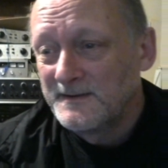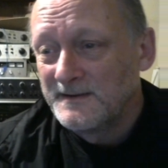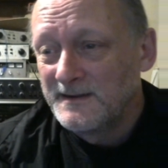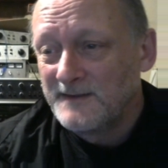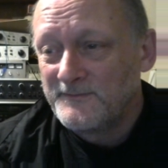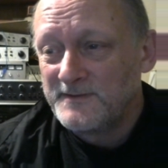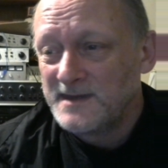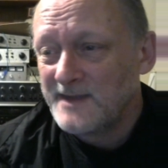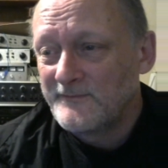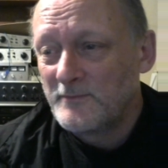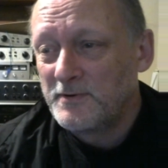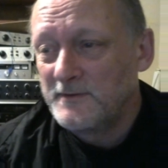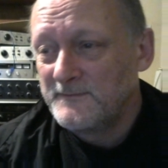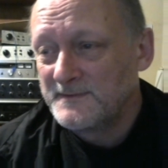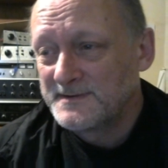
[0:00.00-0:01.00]
If you never
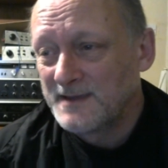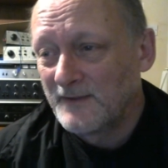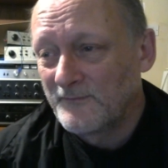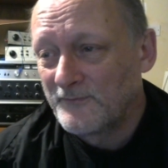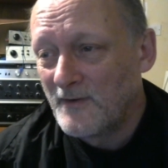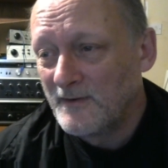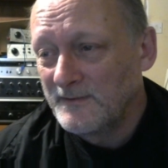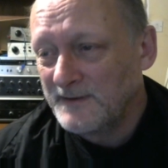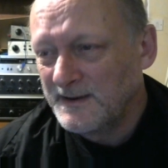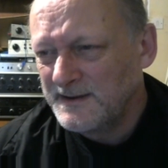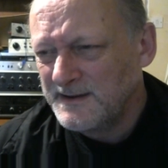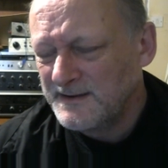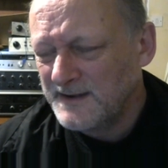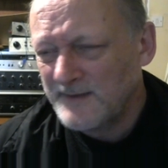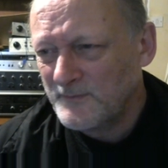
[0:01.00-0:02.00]
prove yourself wrong, then
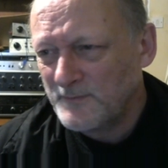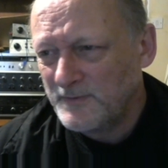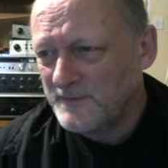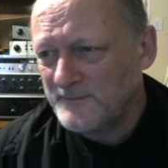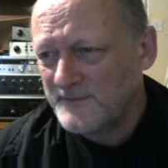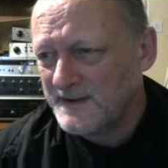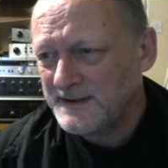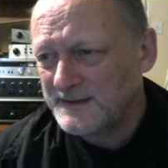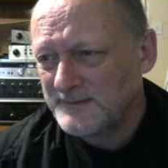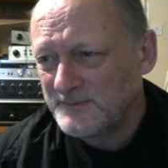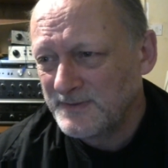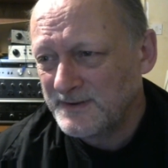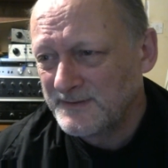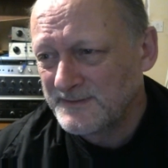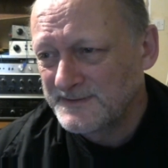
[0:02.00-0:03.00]
you never prove anything,
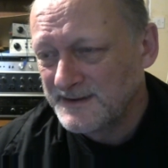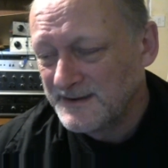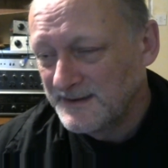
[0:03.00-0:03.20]
because,